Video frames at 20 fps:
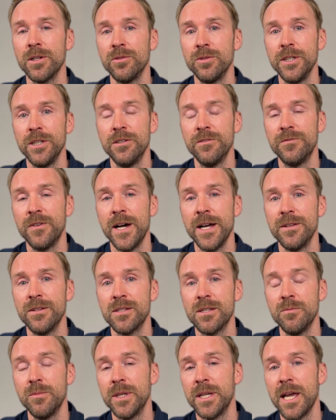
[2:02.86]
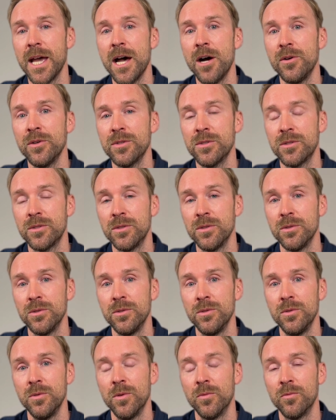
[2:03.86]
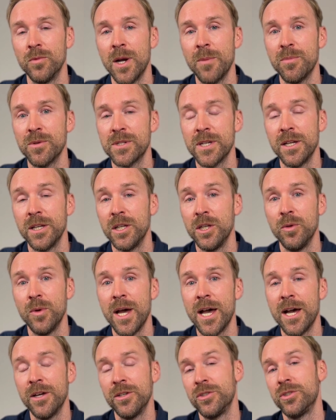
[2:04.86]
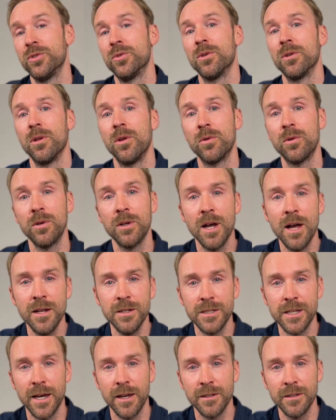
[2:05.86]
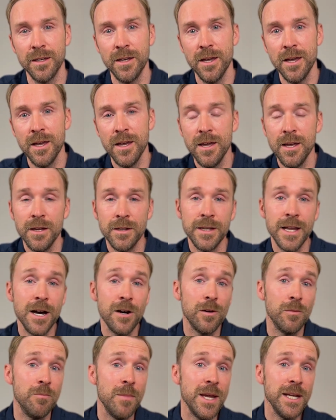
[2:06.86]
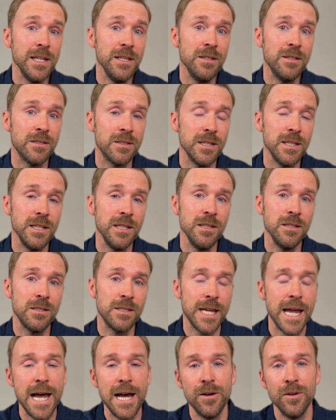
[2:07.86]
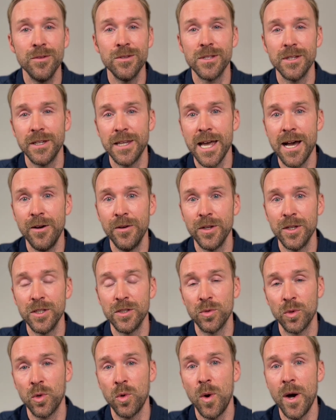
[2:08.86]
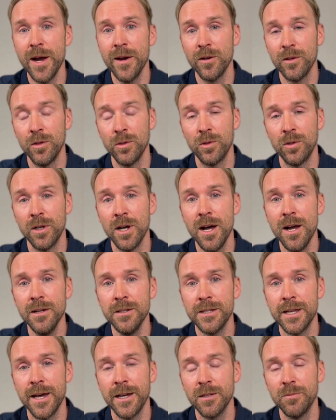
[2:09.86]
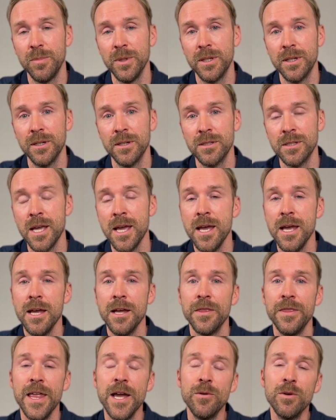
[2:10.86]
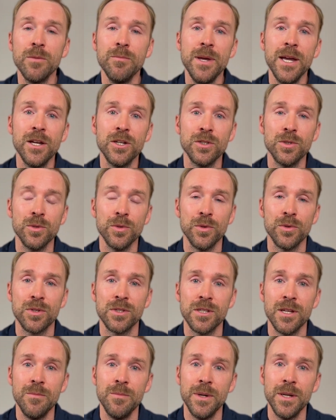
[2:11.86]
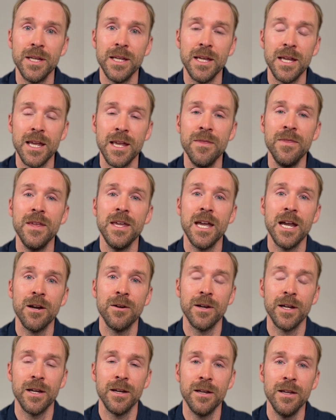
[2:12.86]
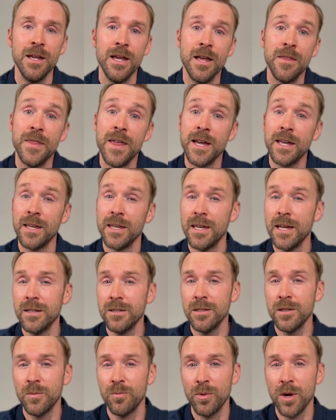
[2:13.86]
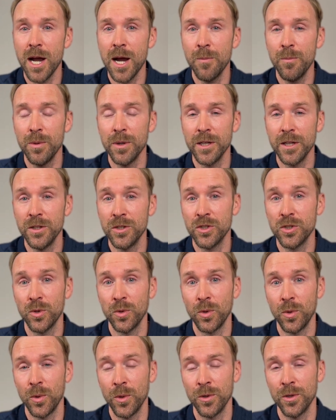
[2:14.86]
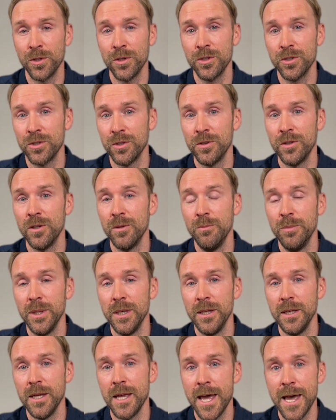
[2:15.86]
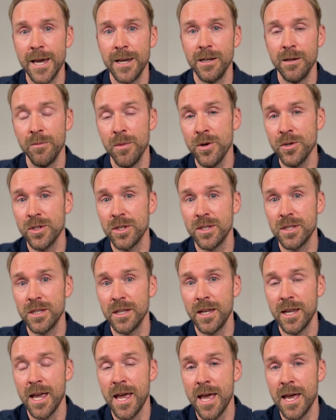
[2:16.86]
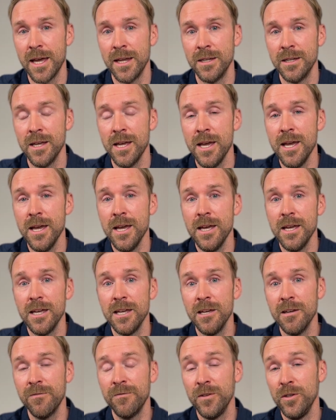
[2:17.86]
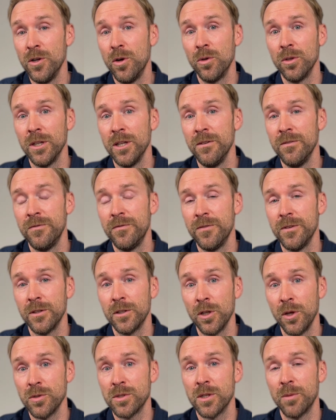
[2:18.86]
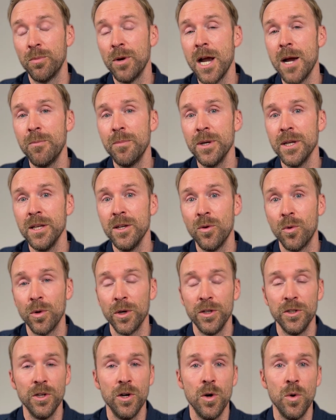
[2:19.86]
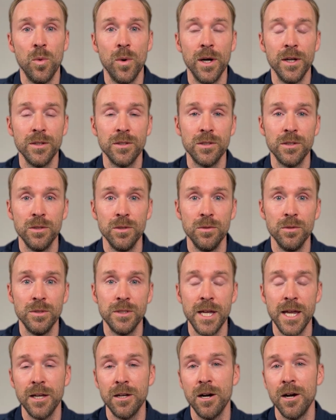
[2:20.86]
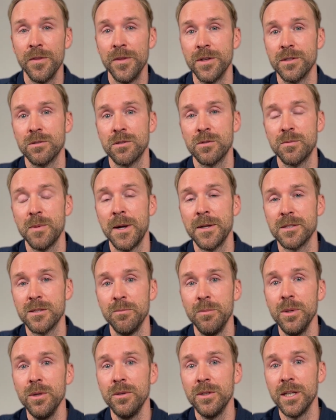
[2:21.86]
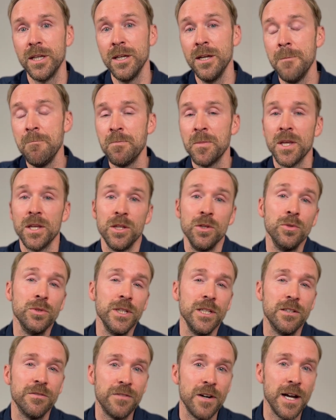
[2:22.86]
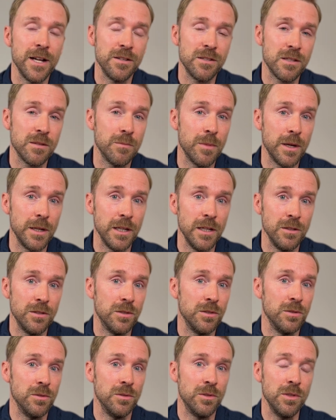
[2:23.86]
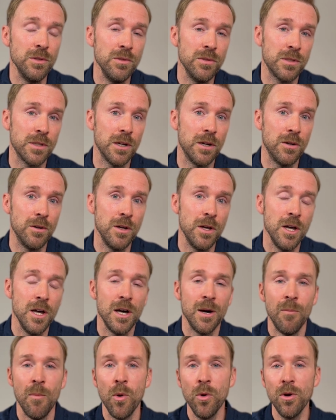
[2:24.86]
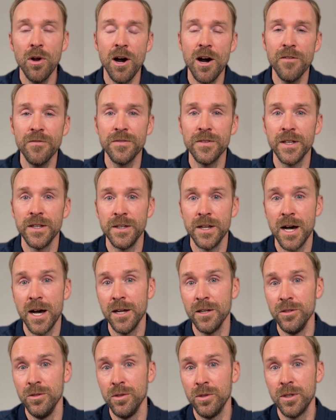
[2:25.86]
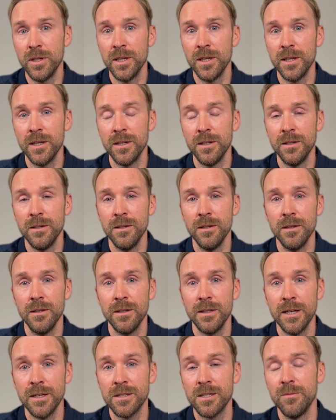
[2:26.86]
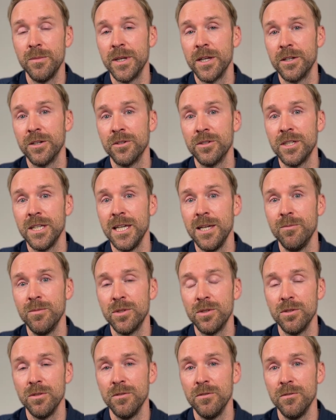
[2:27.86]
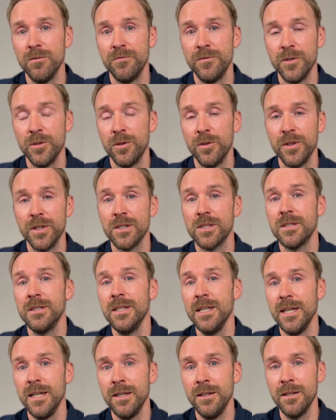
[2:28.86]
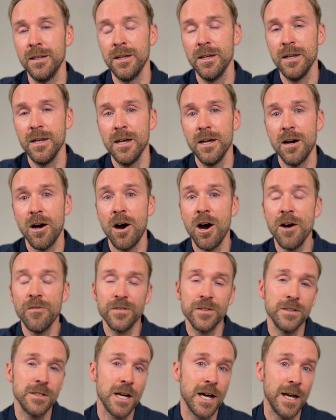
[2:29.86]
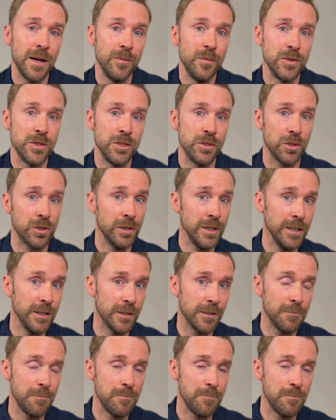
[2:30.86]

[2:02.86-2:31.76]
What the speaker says: need to find somebody else to represent you as your local contact. Now, many cities, towns, and counties require a local contact because they want to make sure there's somebody in the area that can get to the property in short order should there be an emergency. And if you don't live close to the property or you don't want to take on this responsibility, you'll need to find somebody to do so. More often than not, you can get somebody in your team to fill this need, oftentimes your cleaner.